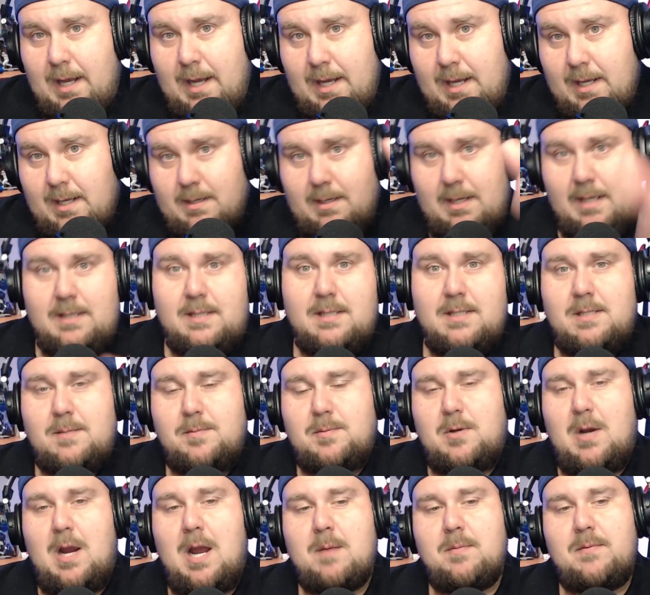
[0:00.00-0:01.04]
hit the
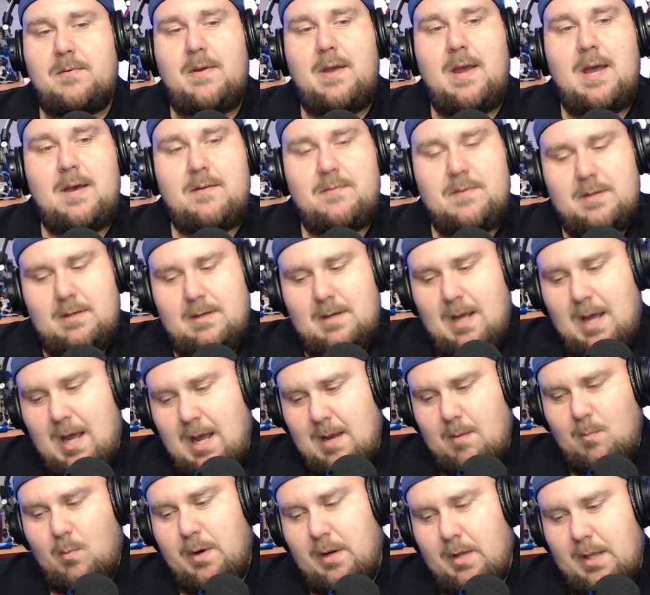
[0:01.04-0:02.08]
subscribe if you haven't.
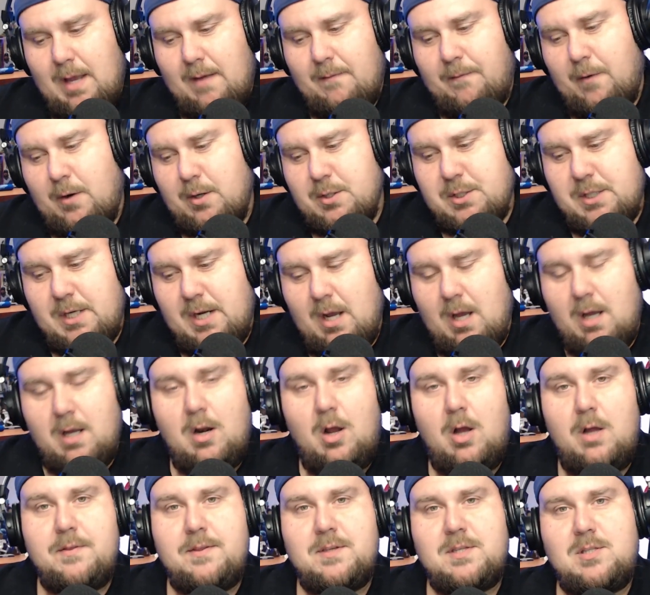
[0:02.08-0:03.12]
I'm Real FRG on
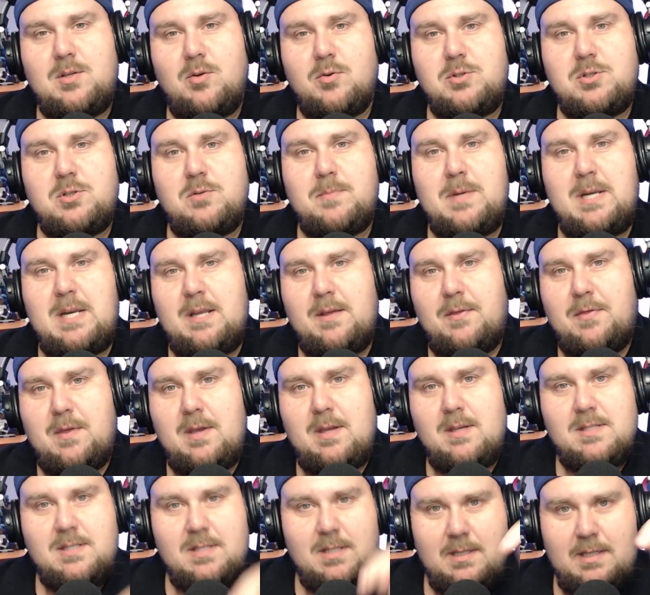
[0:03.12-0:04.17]
all the social media things.